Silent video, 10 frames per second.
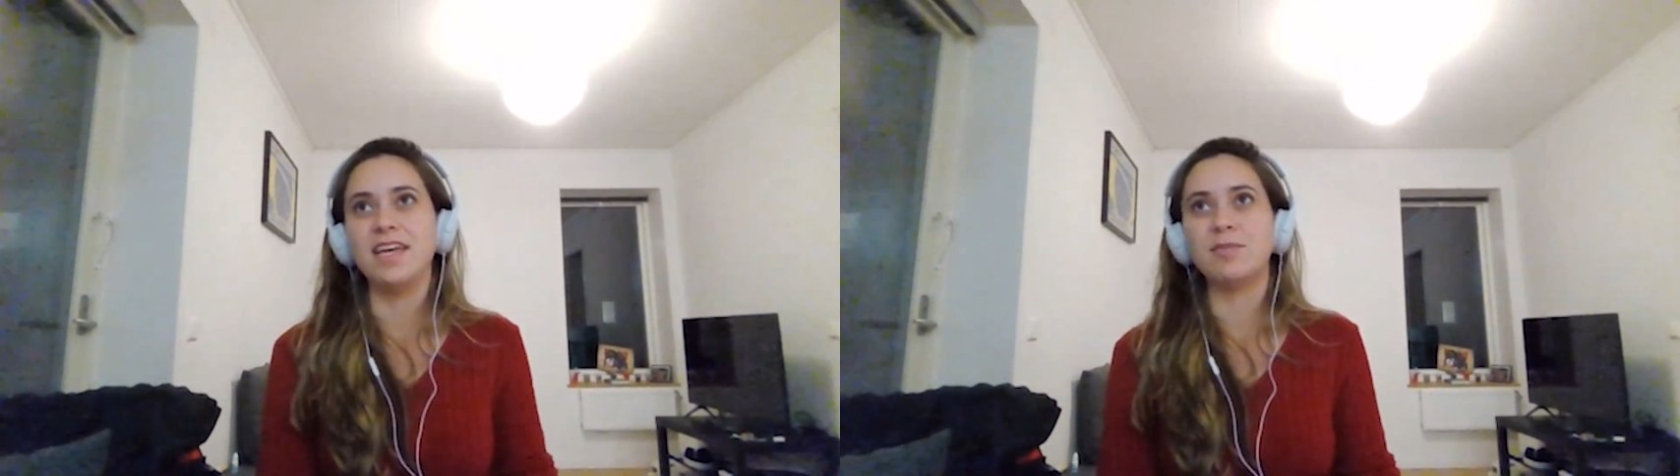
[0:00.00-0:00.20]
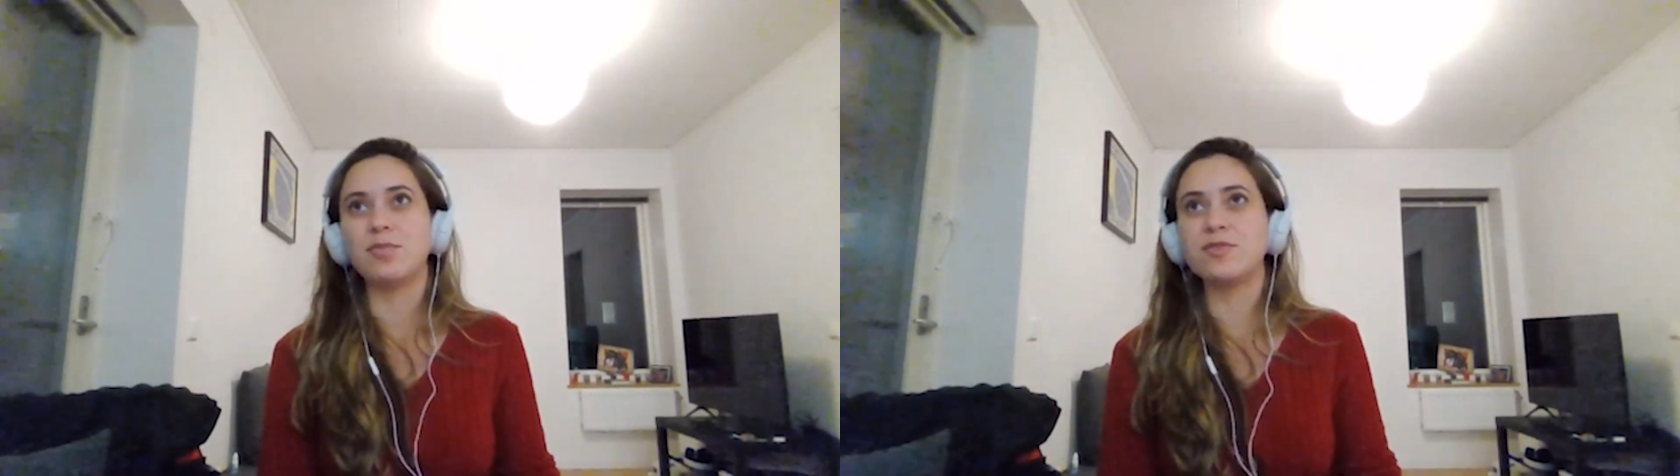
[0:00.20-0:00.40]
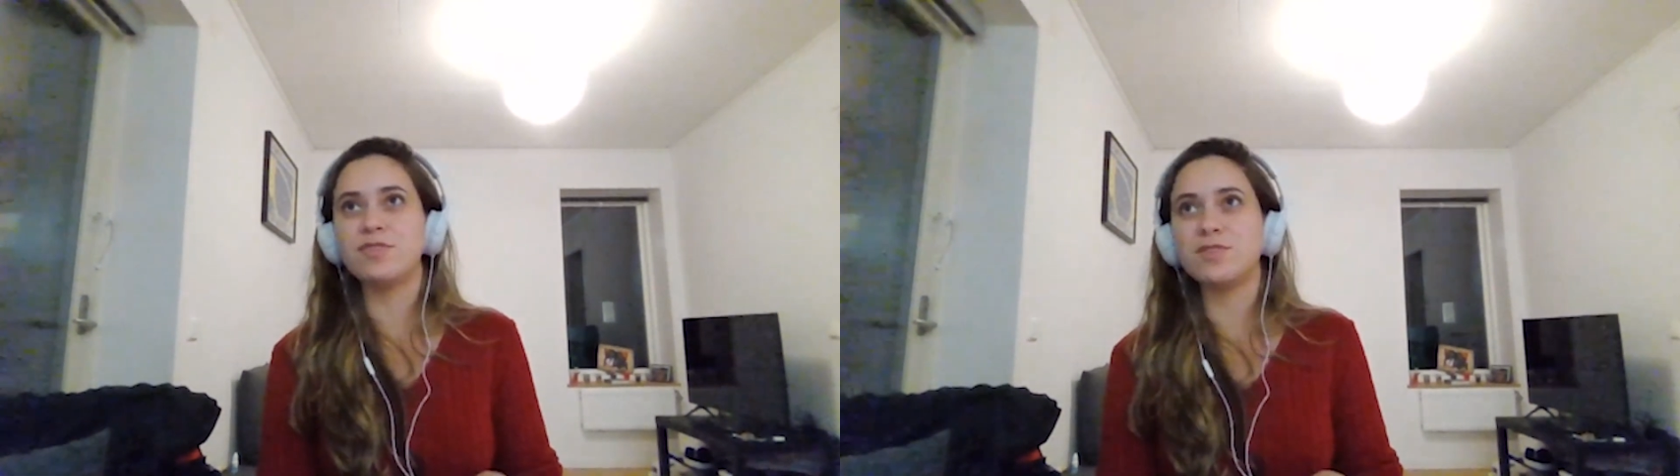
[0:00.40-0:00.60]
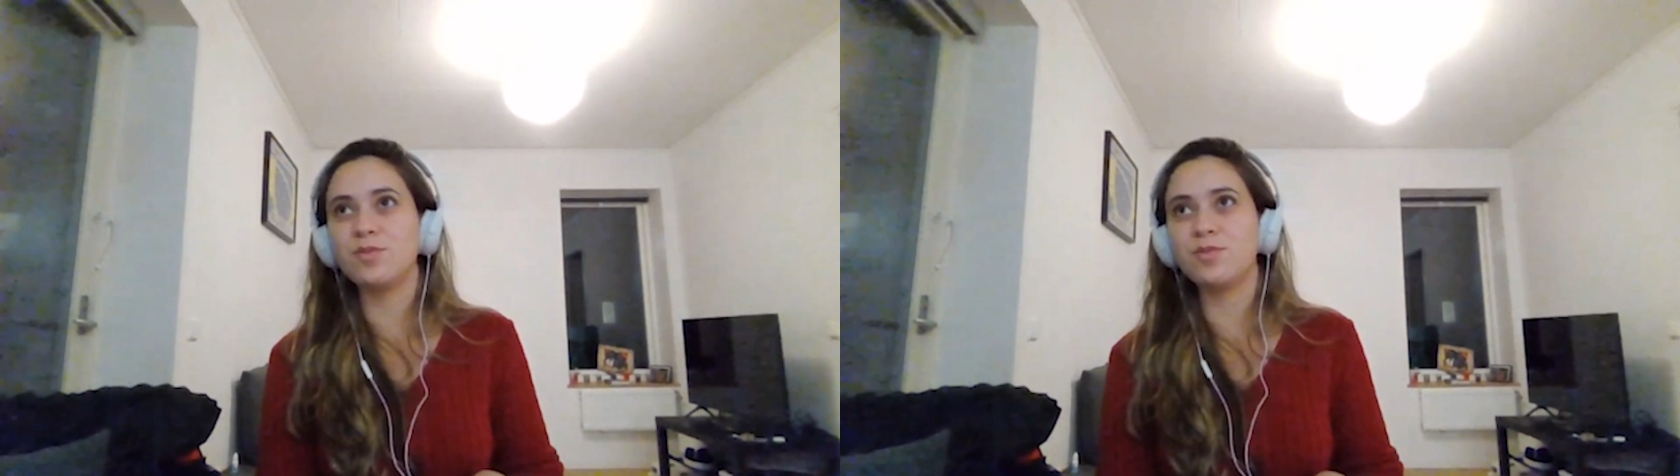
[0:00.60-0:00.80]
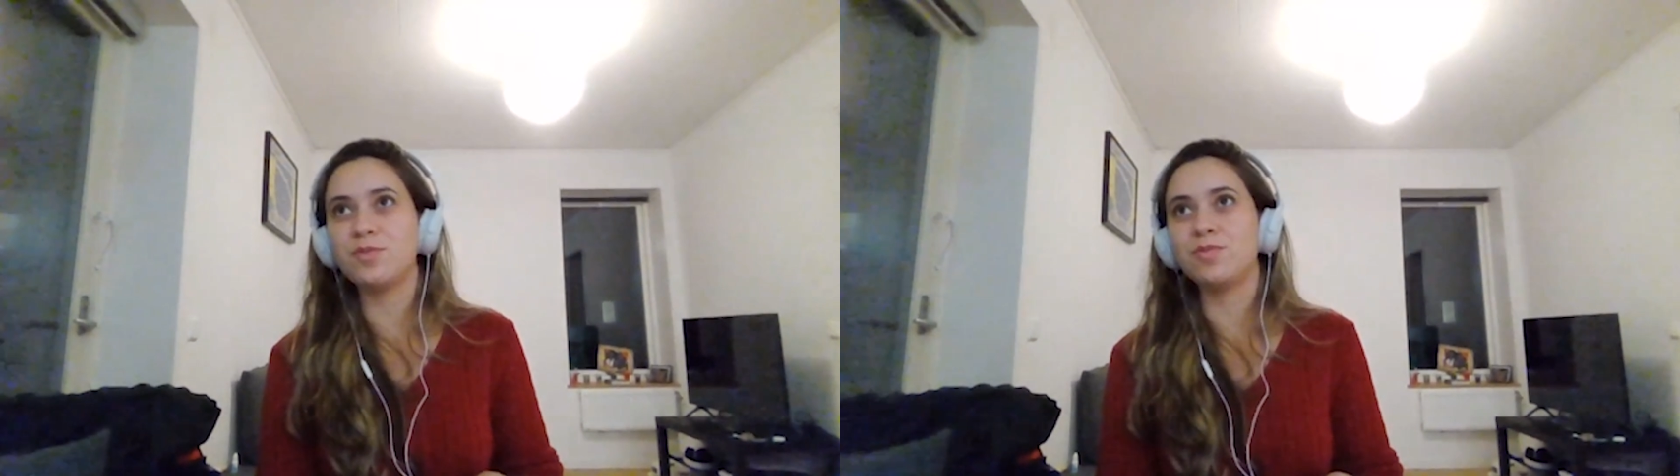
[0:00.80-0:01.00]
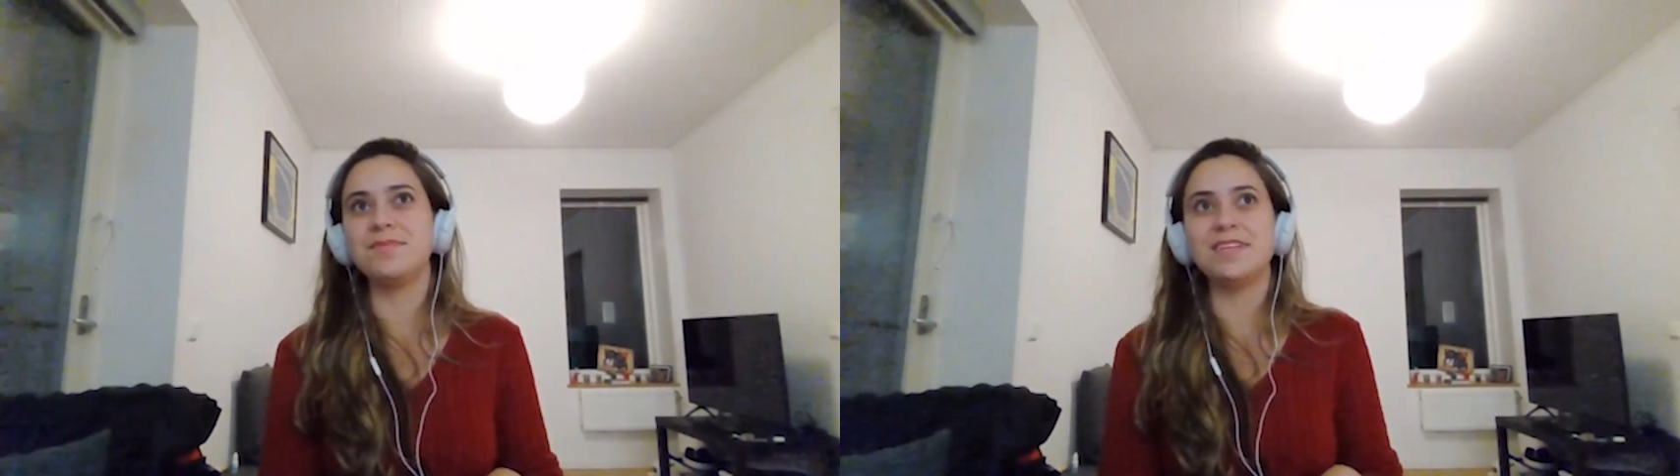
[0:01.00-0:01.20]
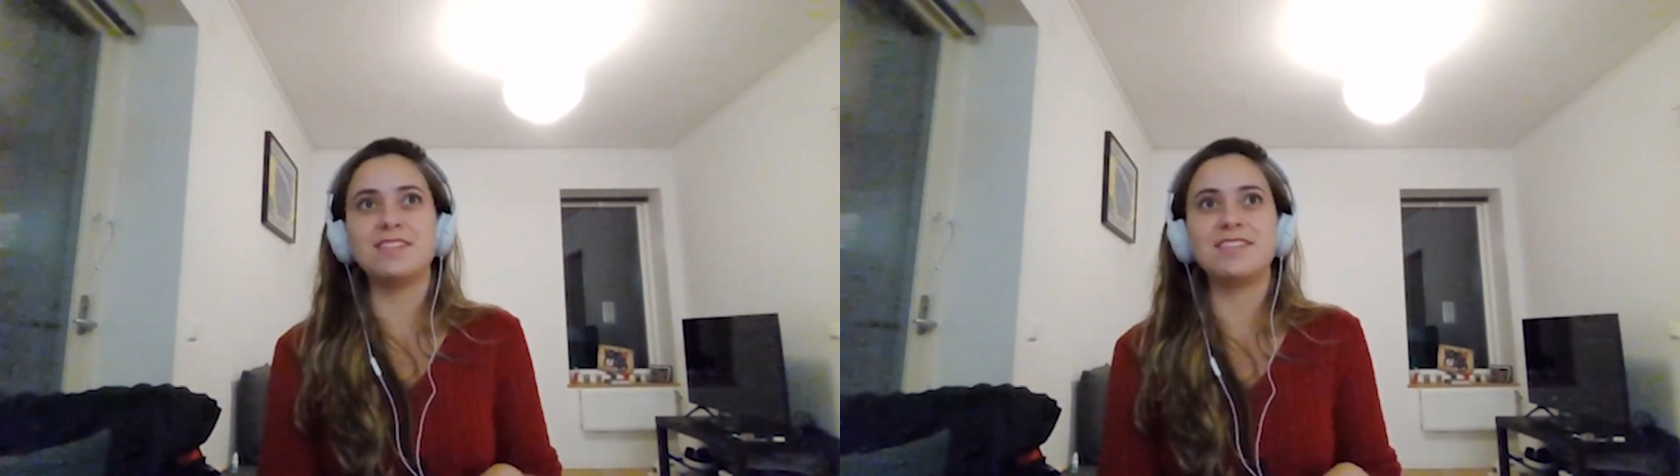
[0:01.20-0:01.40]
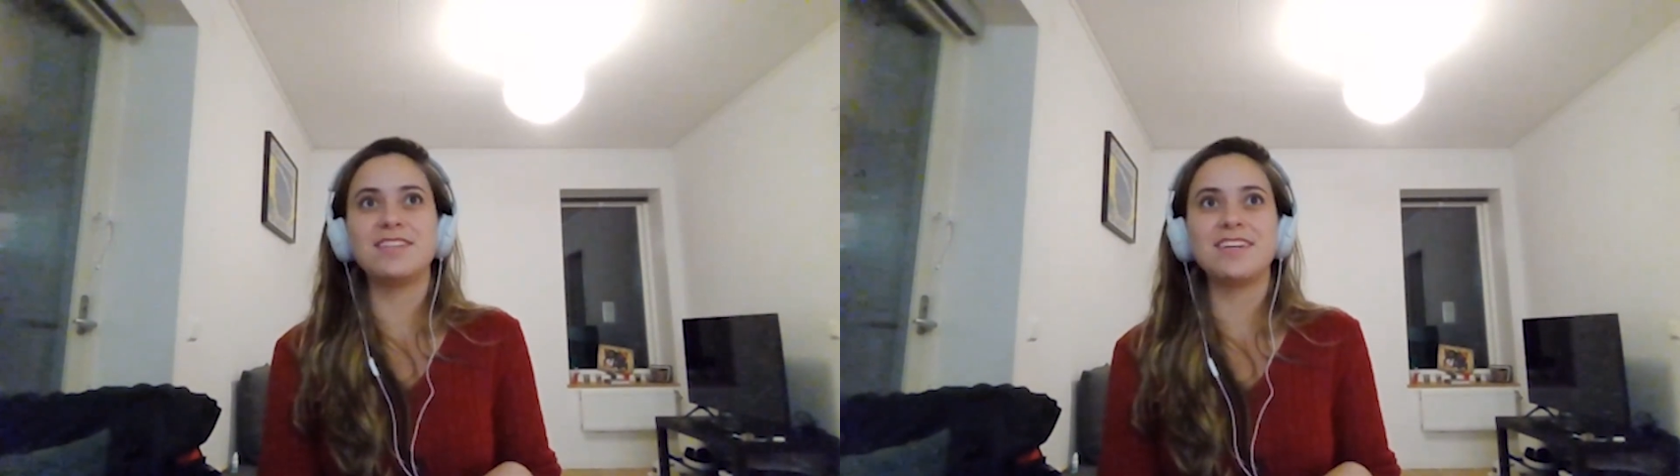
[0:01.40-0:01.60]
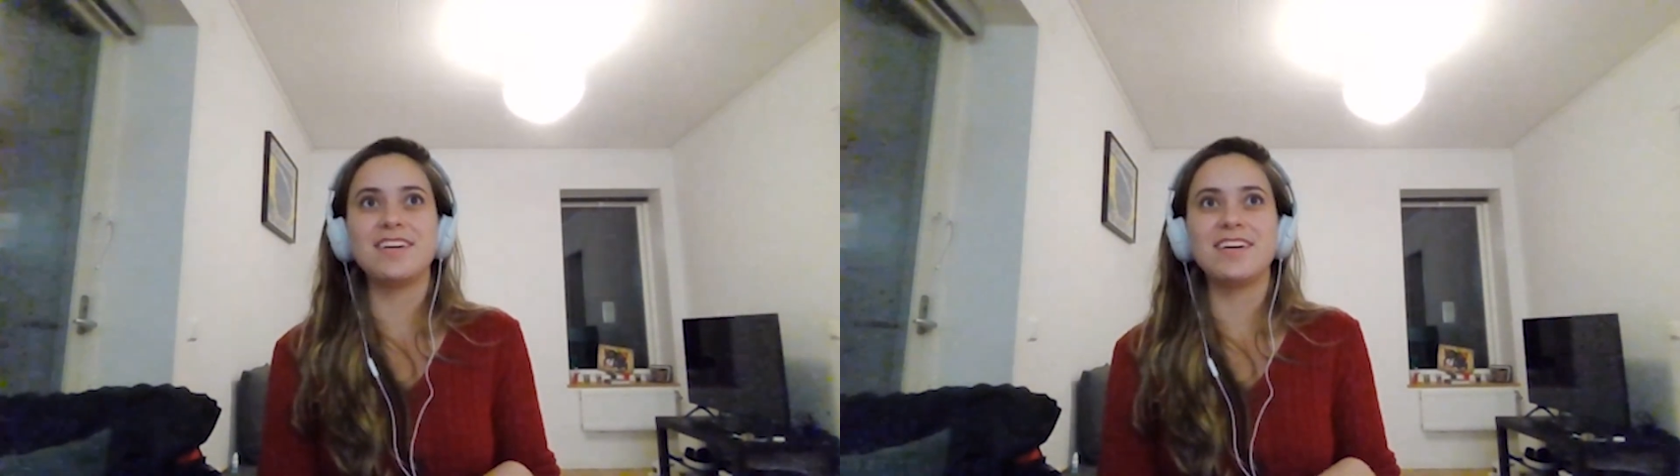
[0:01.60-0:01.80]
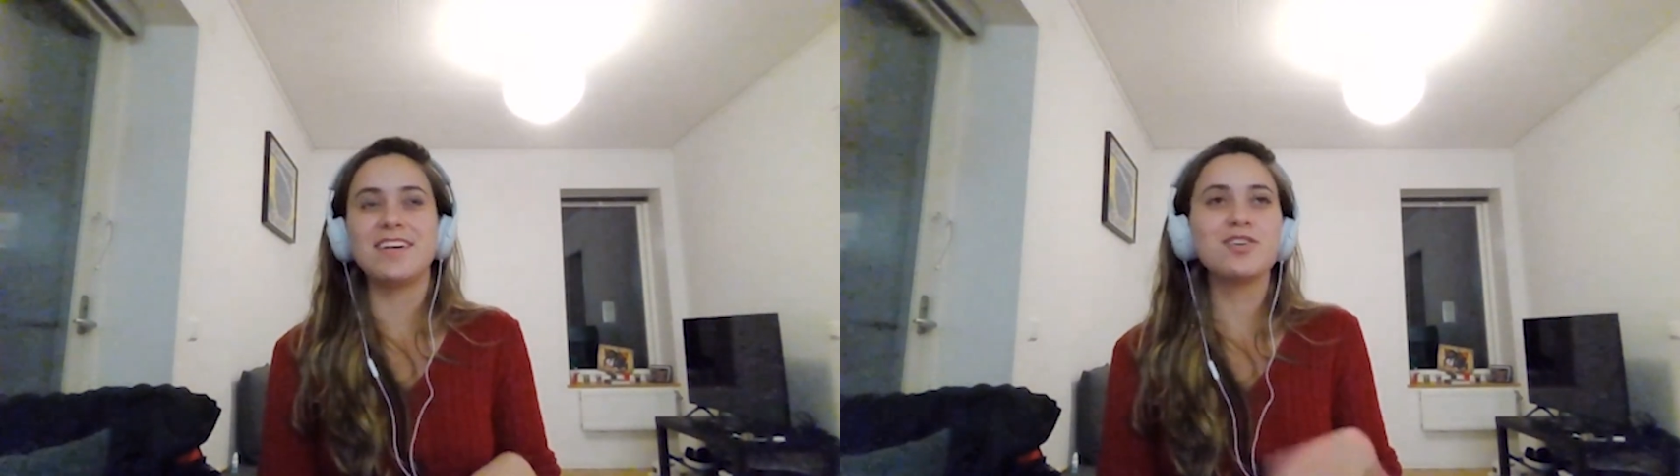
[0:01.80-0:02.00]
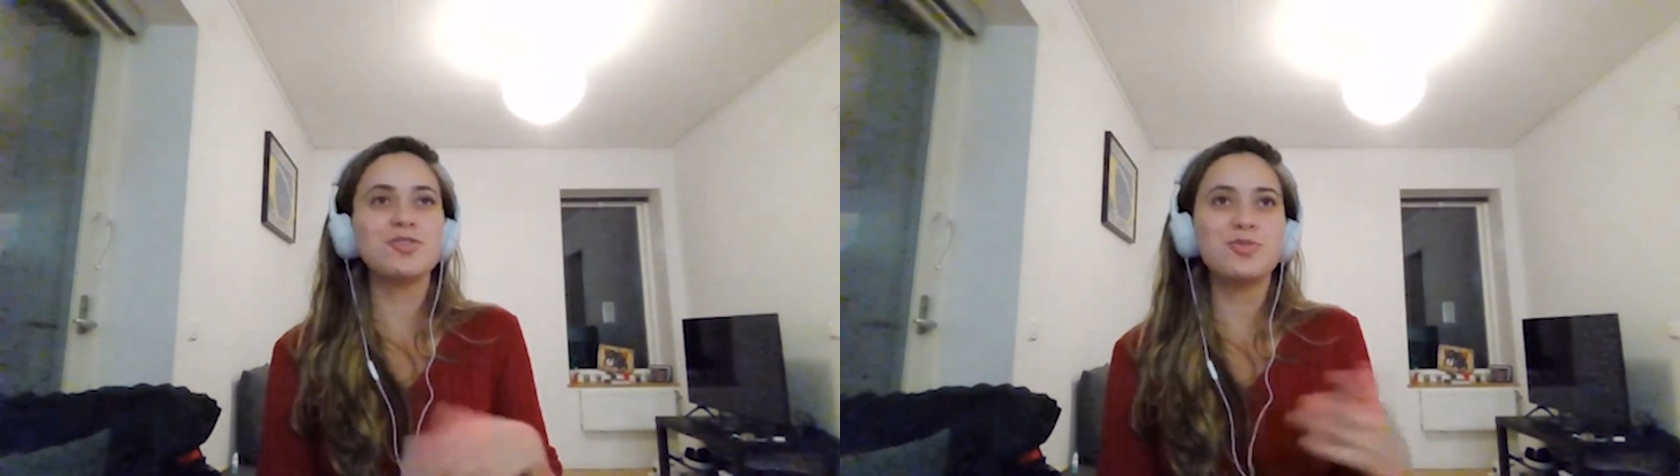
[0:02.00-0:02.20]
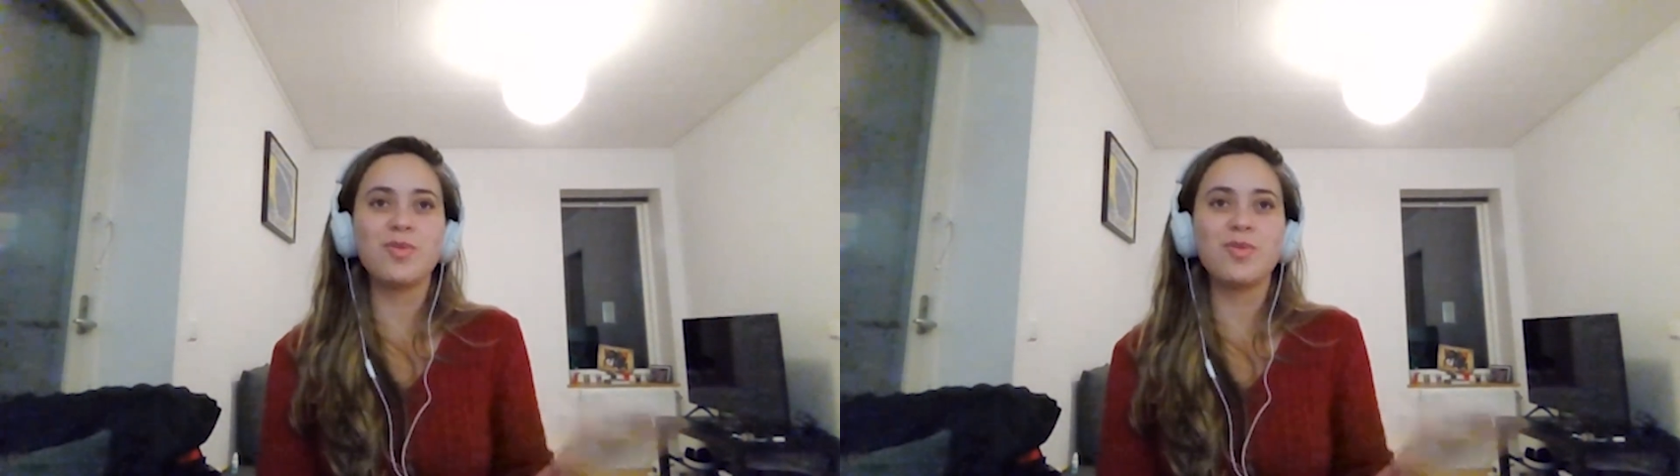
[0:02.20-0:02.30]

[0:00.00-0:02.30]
in Brazil, it's good